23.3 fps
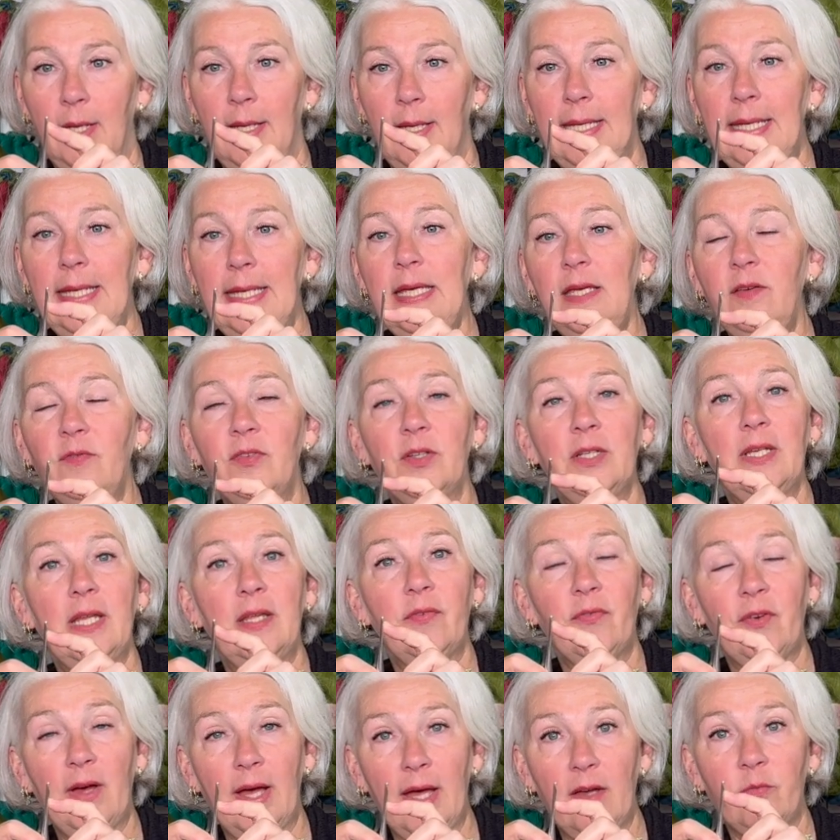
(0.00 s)
Even
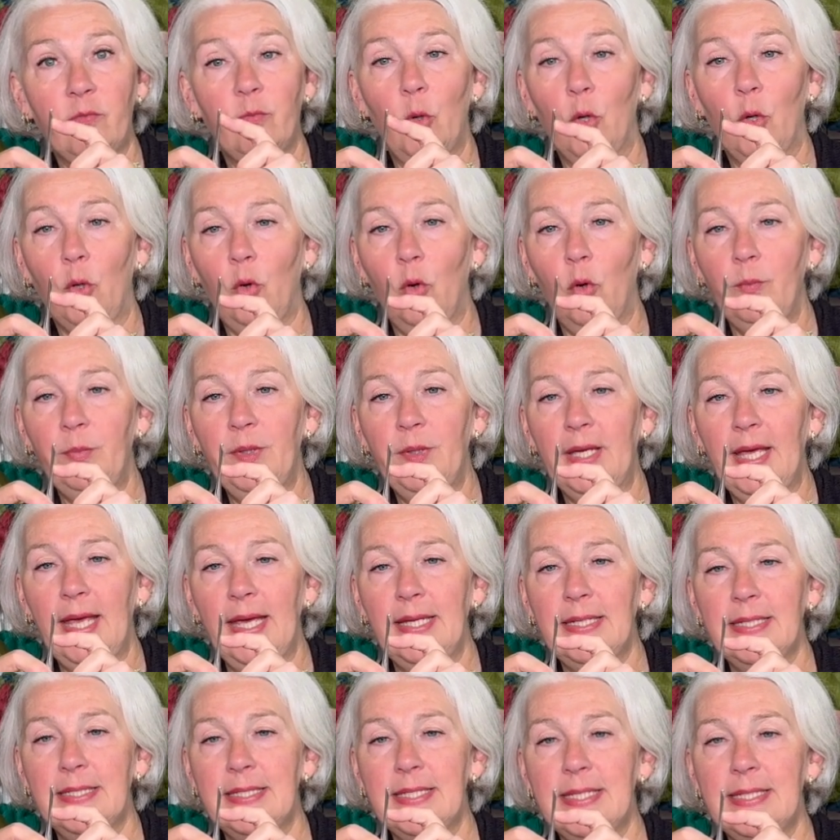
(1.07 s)
if I have more
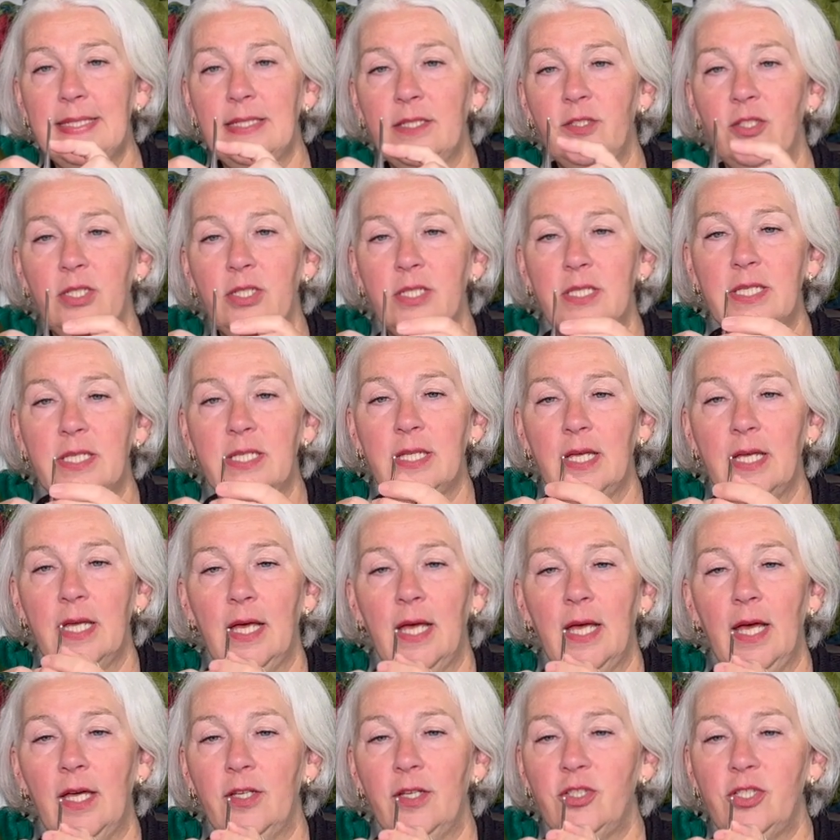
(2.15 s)
complicated stitches,
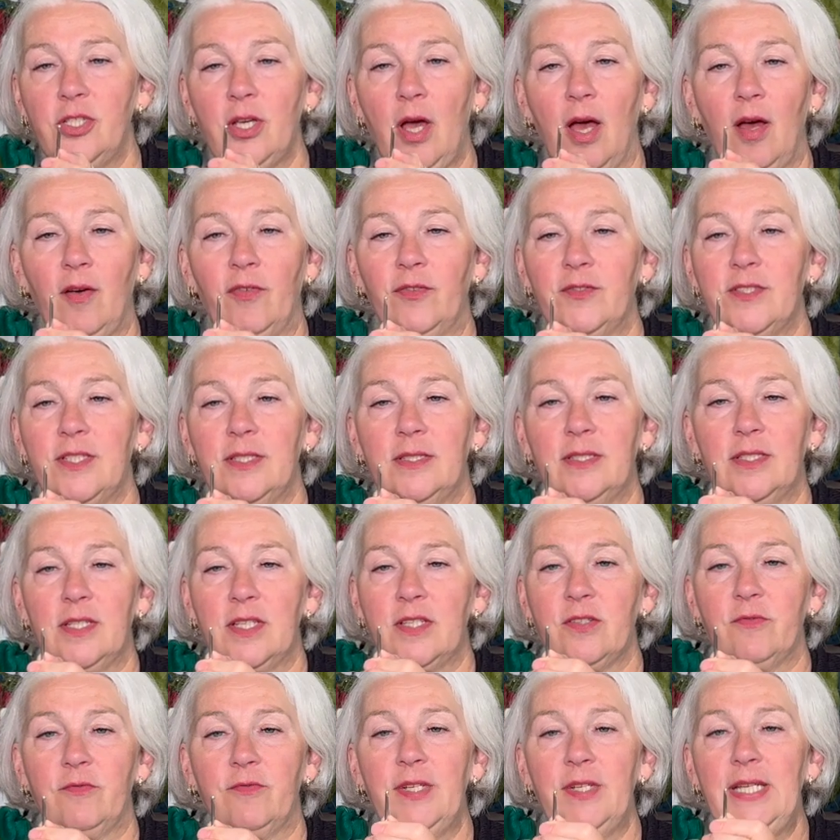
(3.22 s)
a shaft
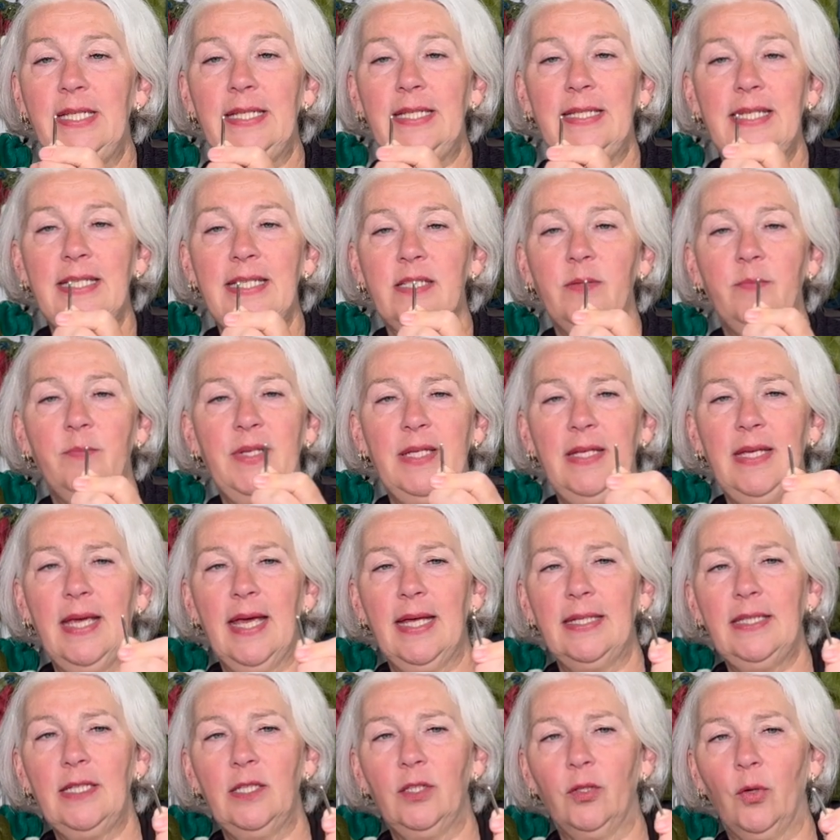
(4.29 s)
doesn't really need to be
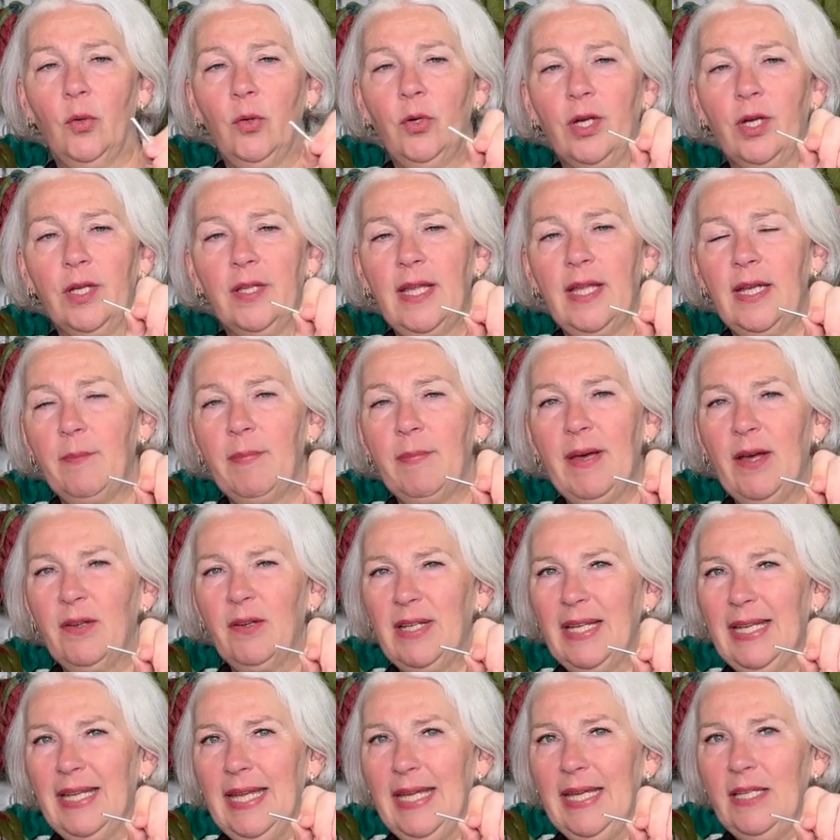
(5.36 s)
any longer than about
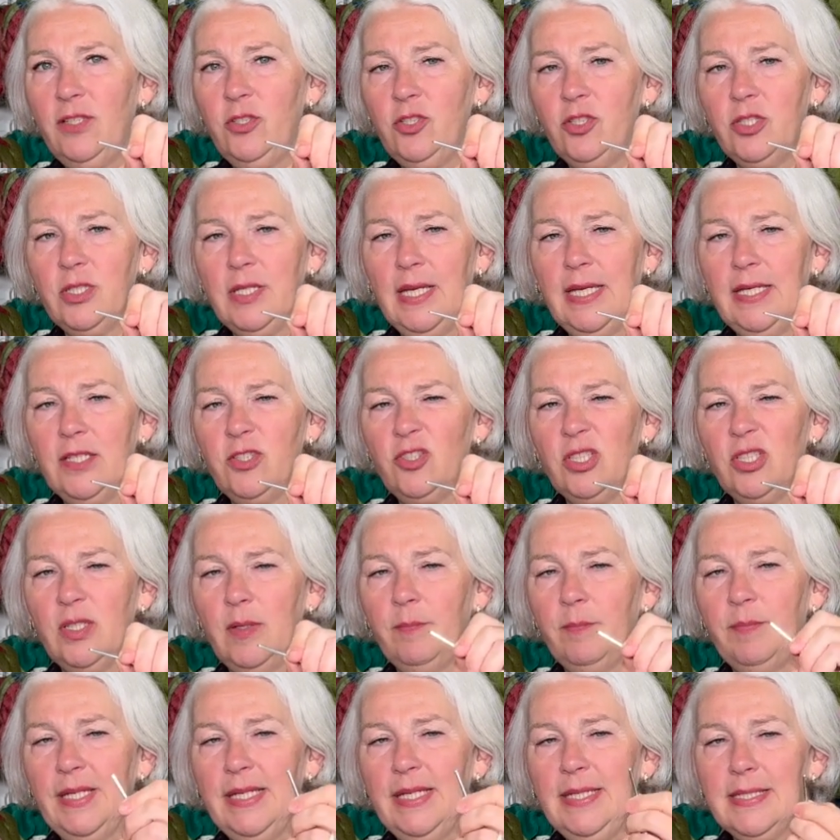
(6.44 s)
an inch and a
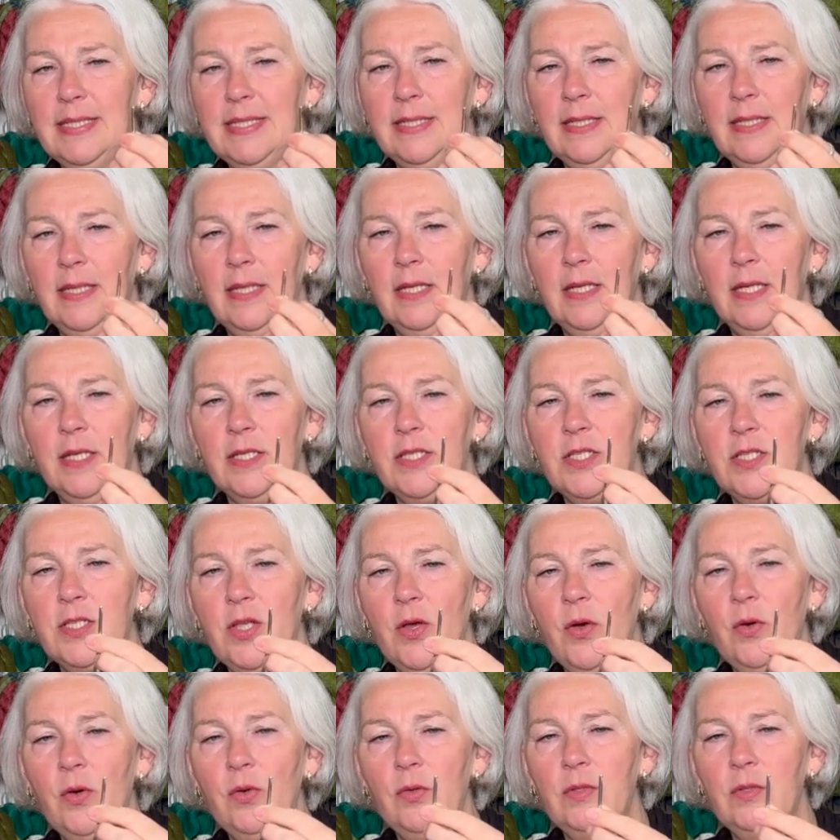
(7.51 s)
bit.
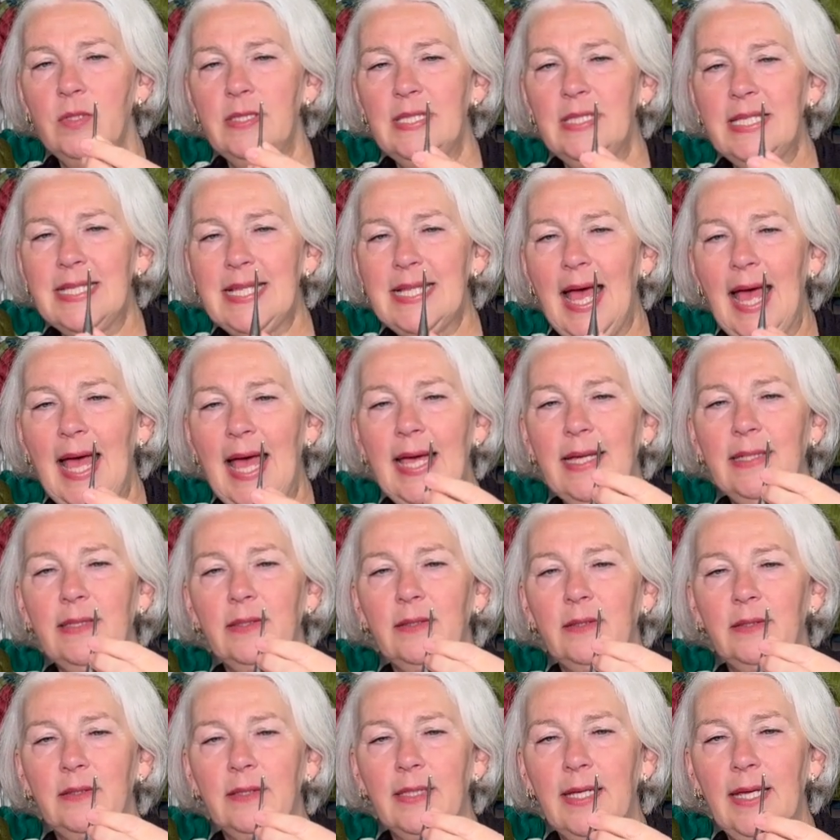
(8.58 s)
So this
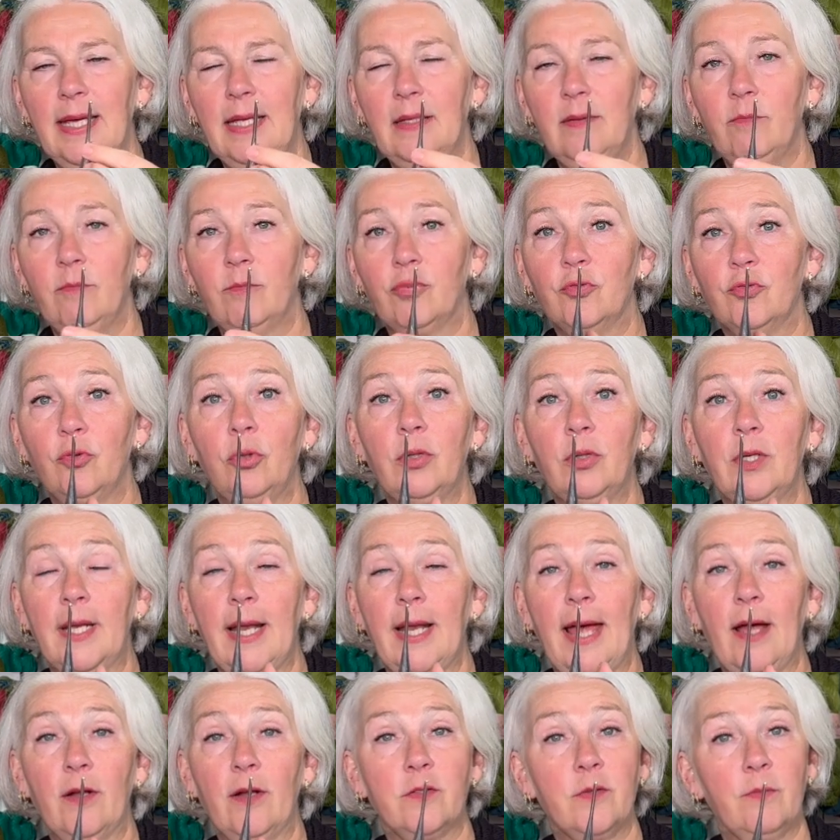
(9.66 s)
handle can broaden
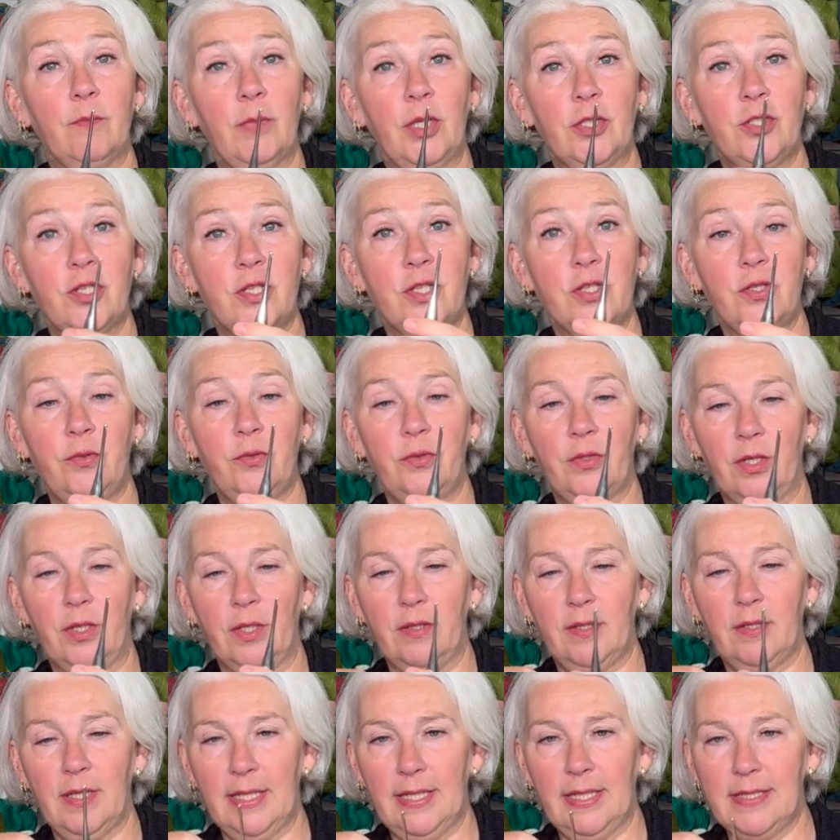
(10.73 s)
out much sooner
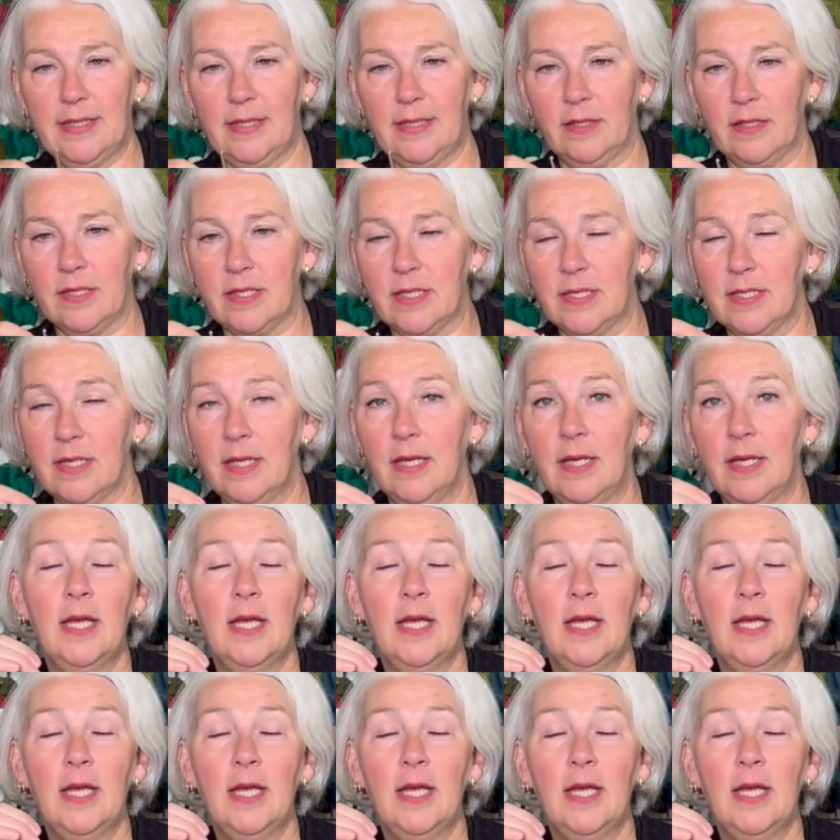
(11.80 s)
than it does.